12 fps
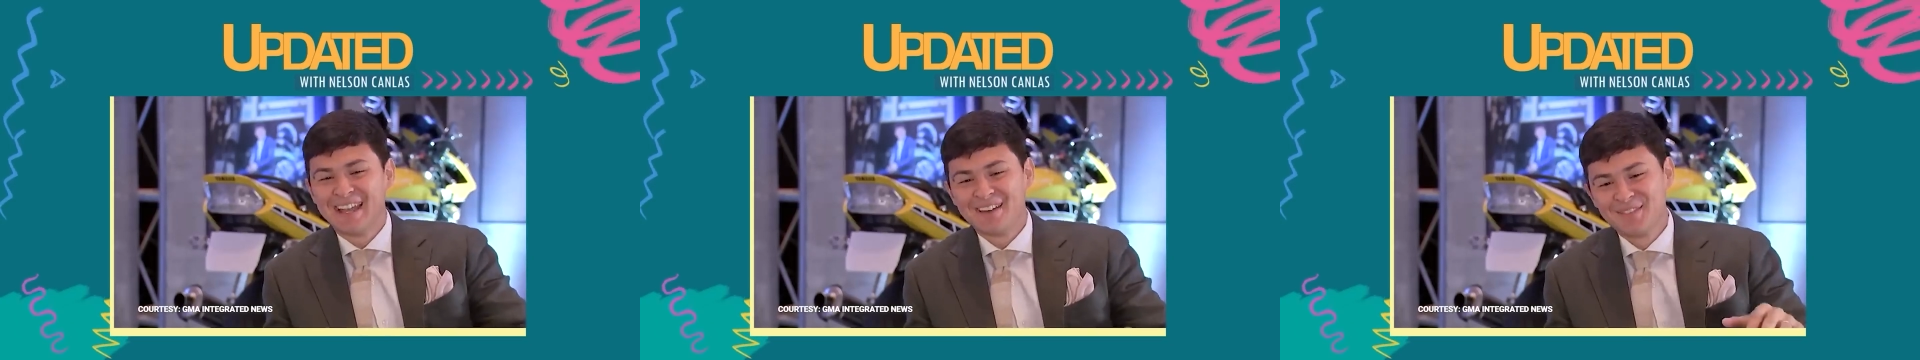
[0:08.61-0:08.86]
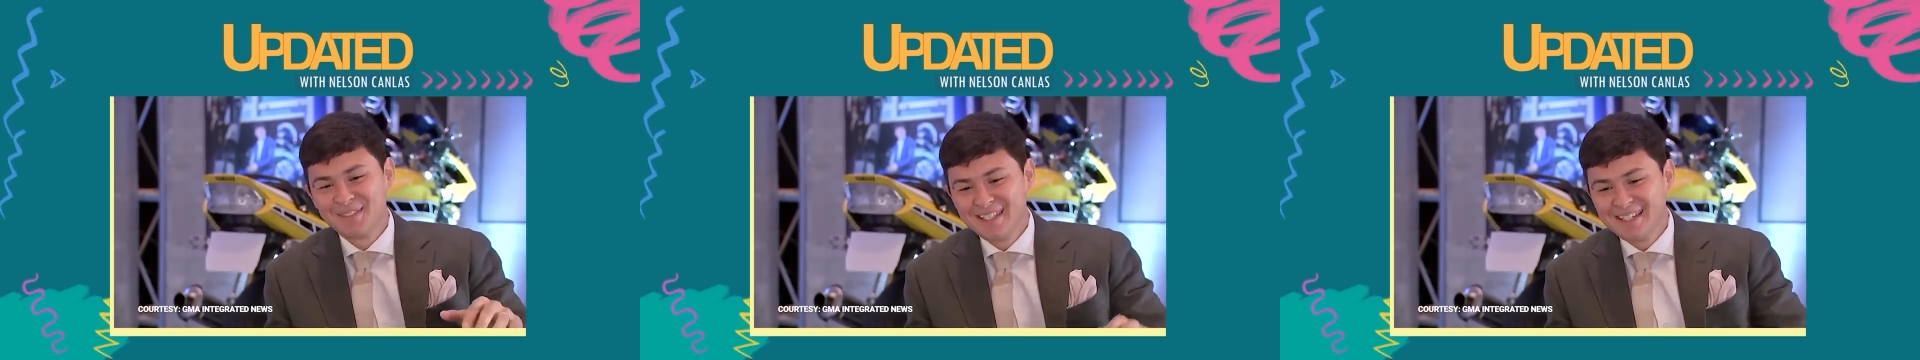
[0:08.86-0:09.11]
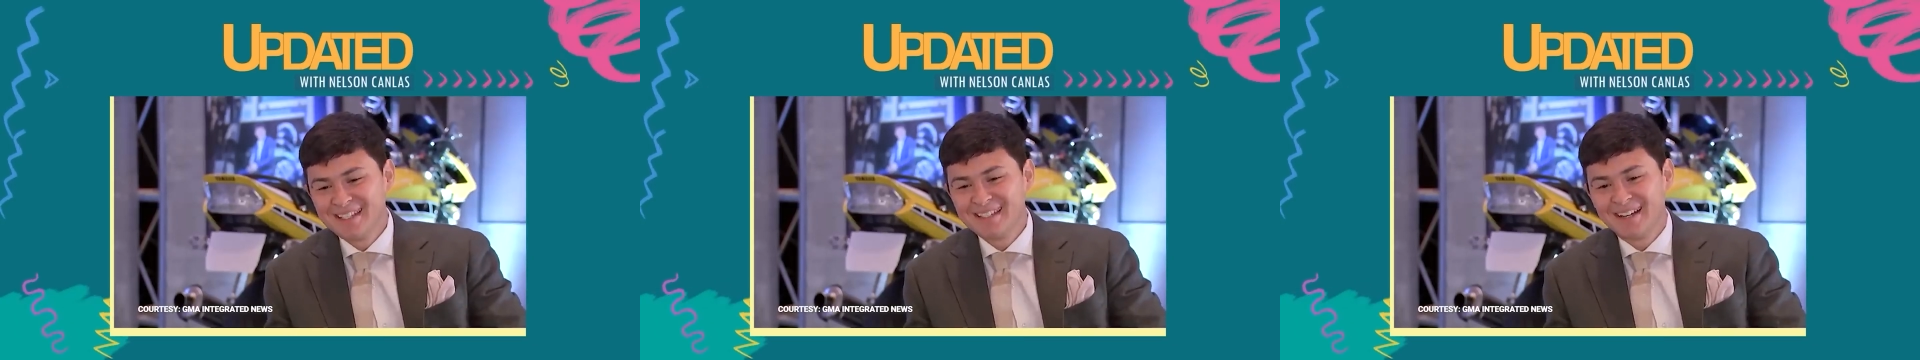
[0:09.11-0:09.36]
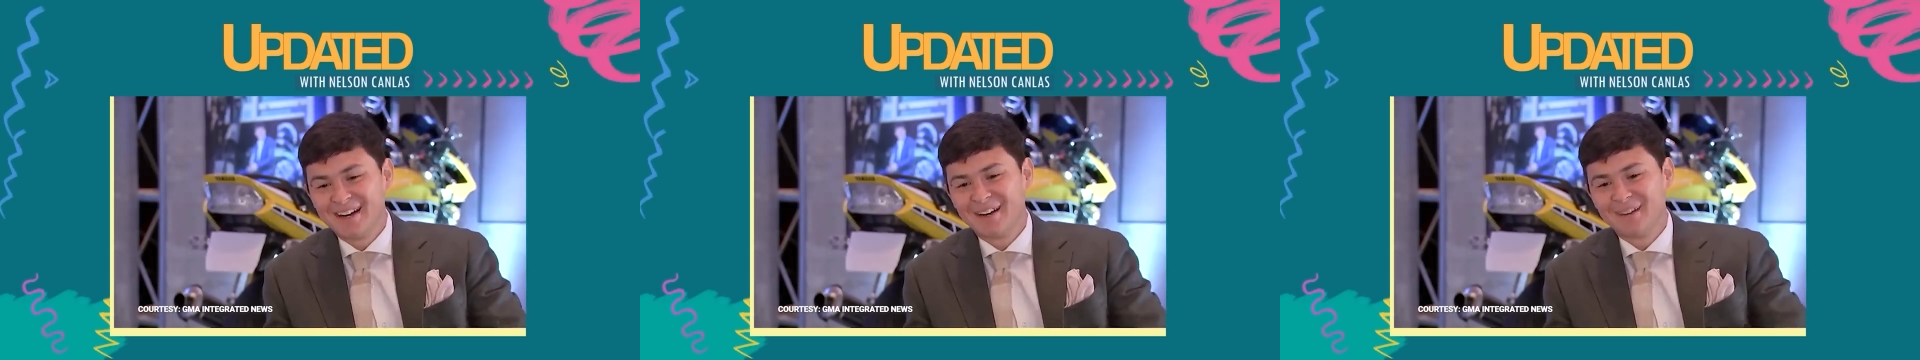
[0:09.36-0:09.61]
Every
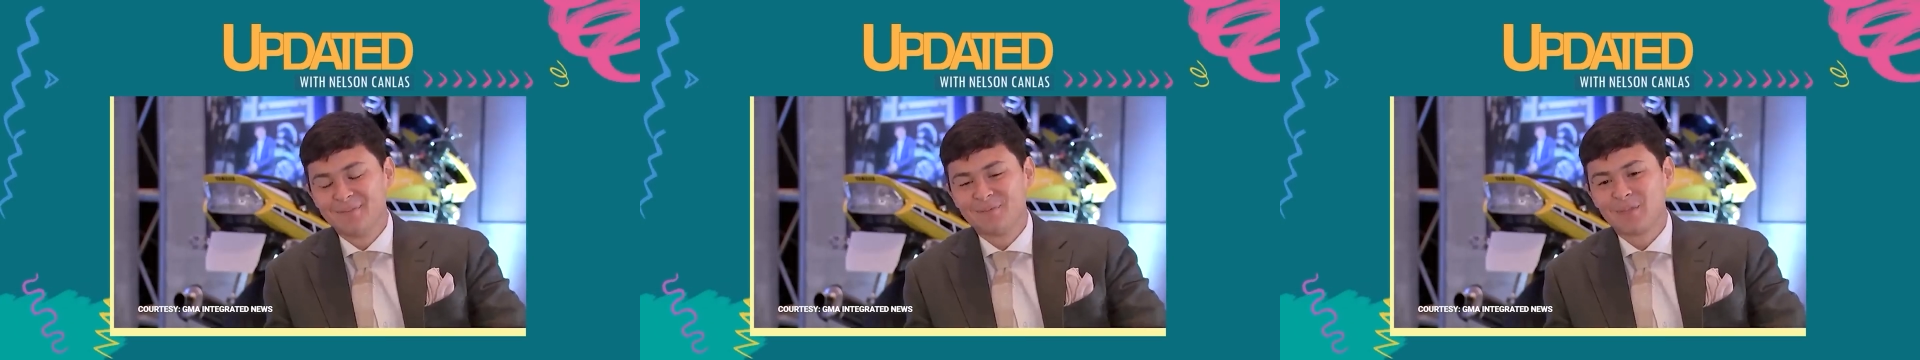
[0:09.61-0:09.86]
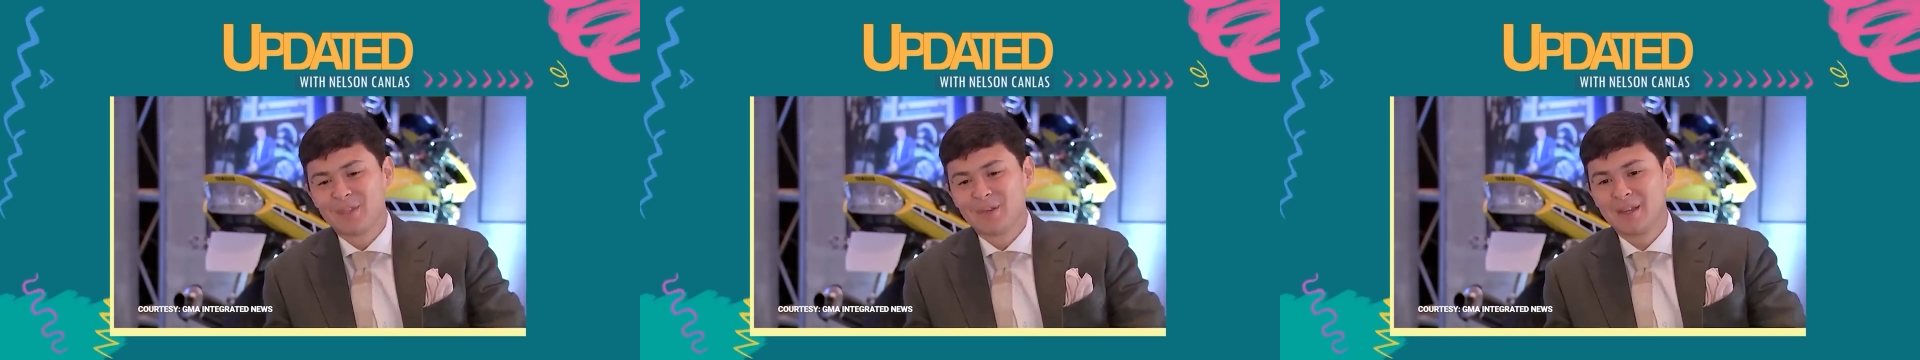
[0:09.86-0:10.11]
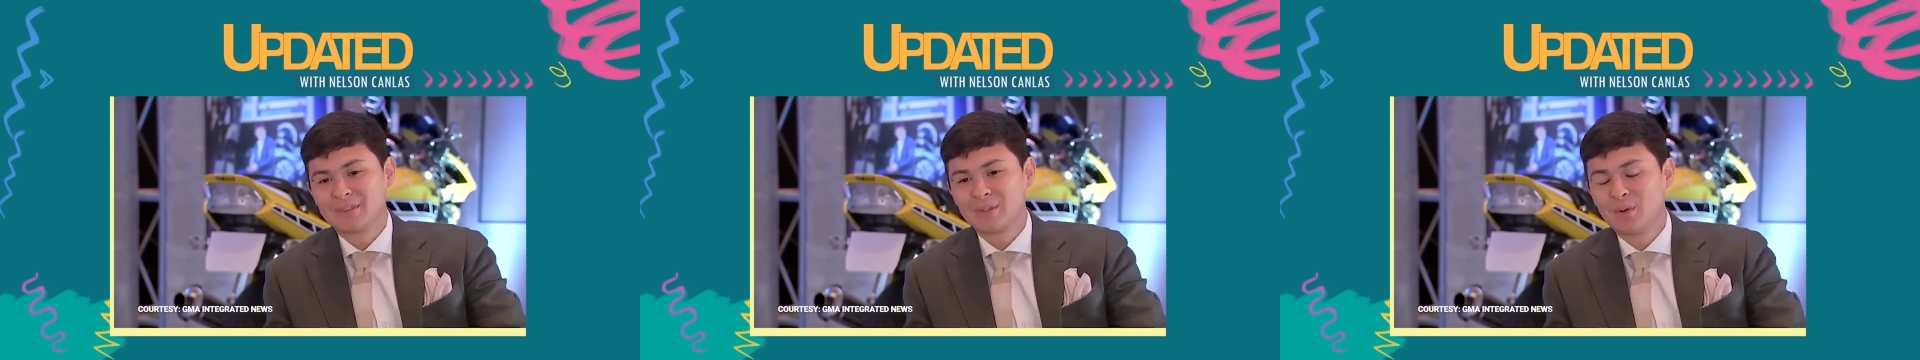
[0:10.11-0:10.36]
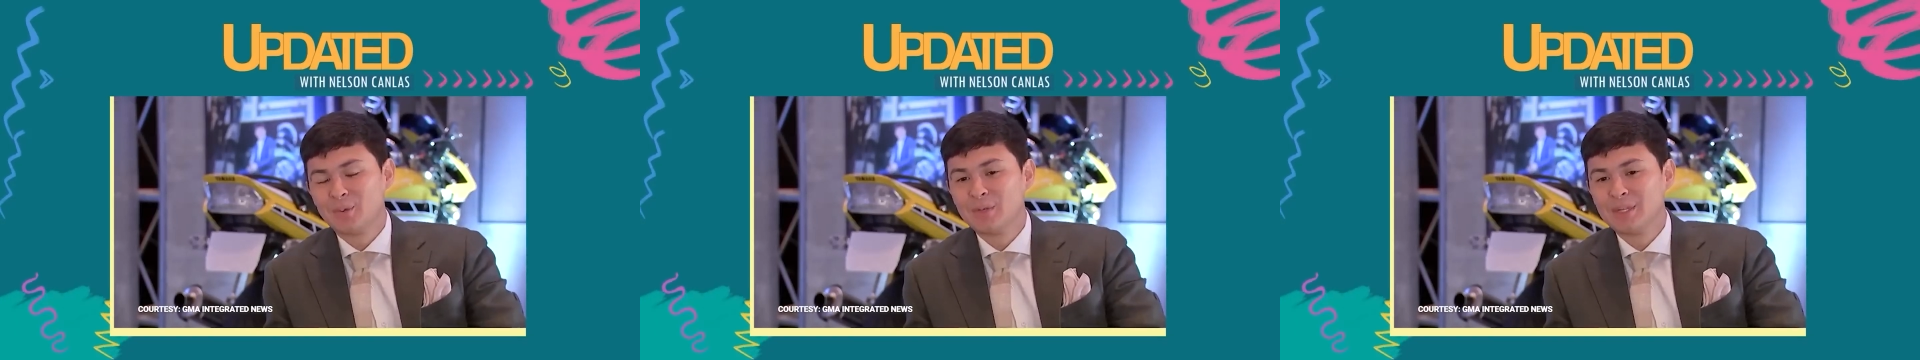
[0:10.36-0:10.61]
day, you get to
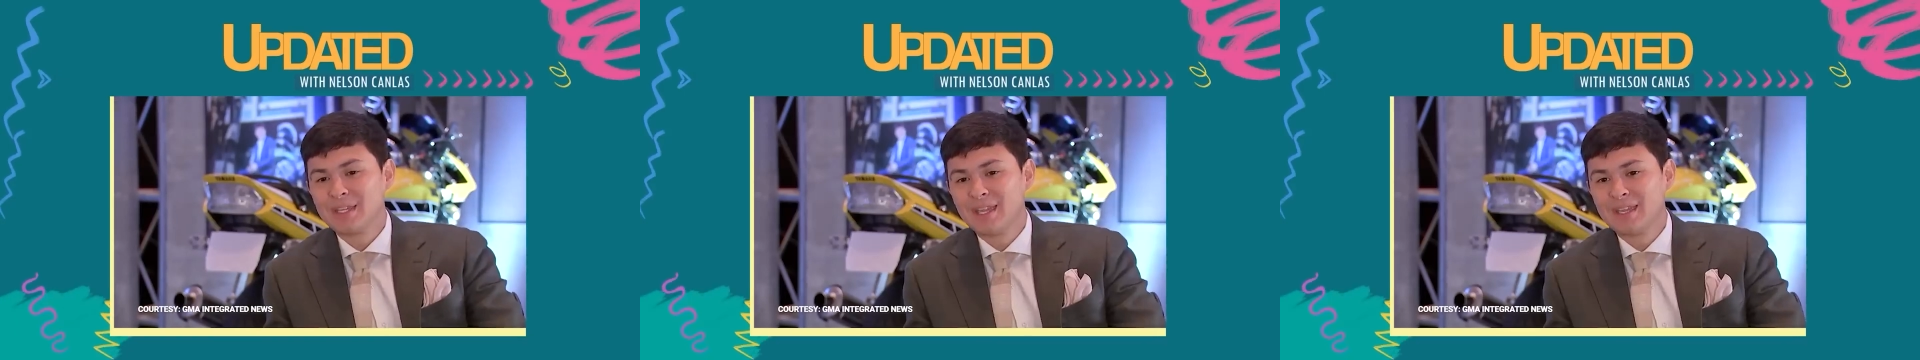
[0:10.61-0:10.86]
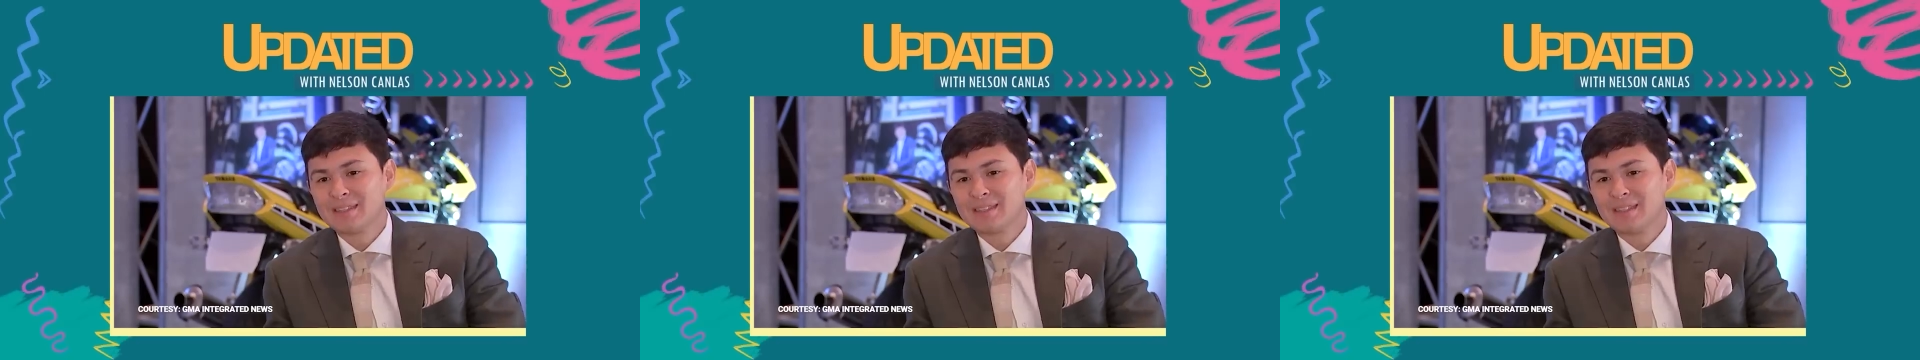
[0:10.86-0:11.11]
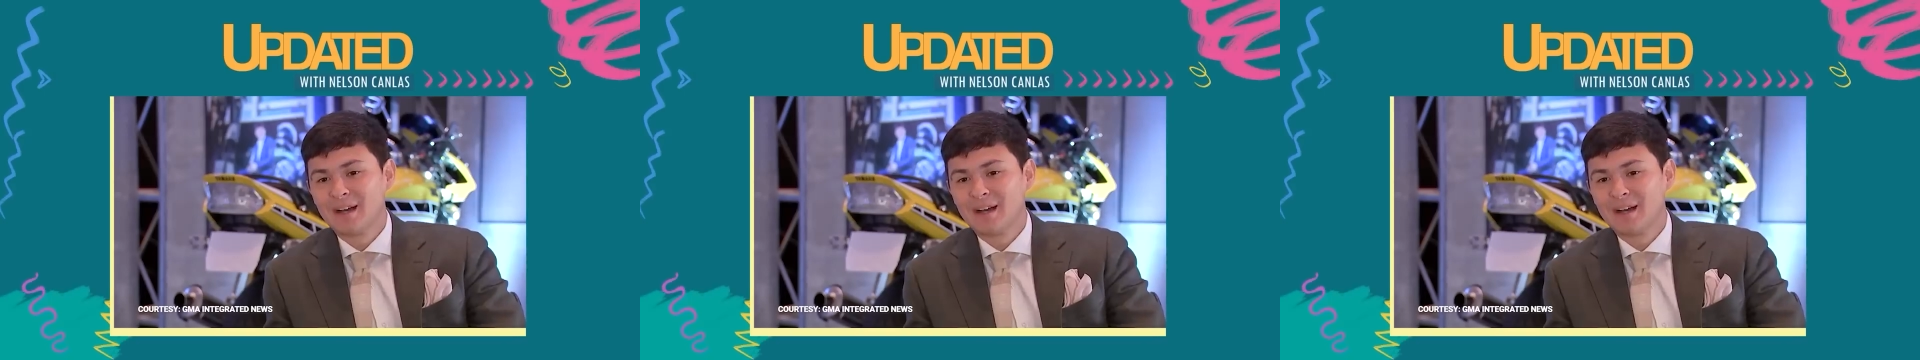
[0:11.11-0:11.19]
communicate